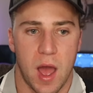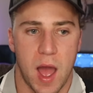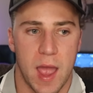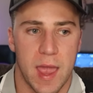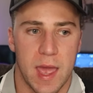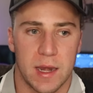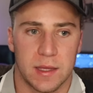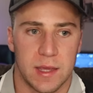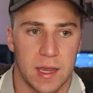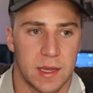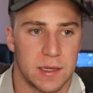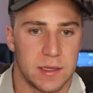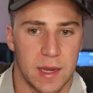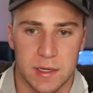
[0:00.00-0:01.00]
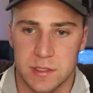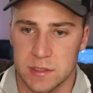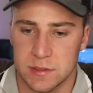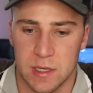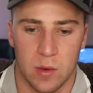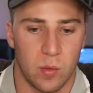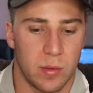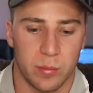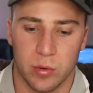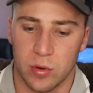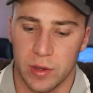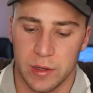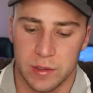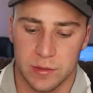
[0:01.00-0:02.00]
I had to kick addictions at one
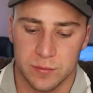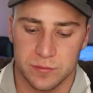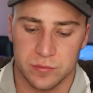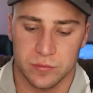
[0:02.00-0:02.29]
point.